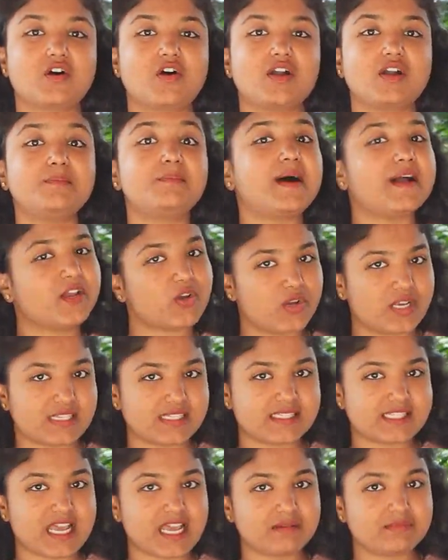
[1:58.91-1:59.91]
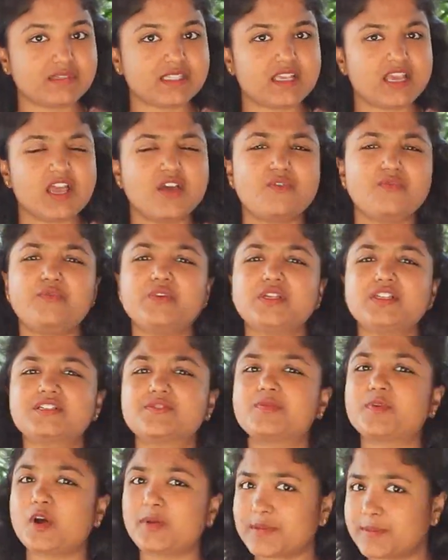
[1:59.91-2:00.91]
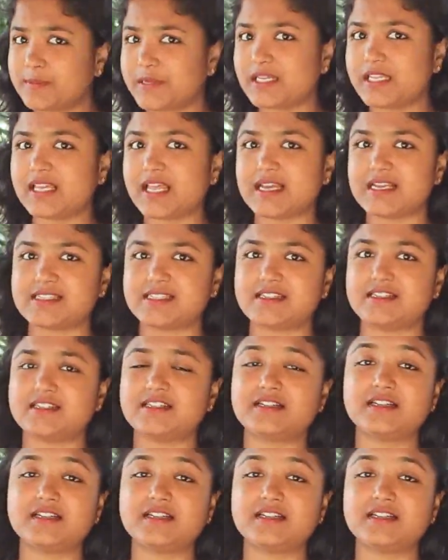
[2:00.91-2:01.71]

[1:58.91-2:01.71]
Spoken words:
called bioenzymes, which probably lies in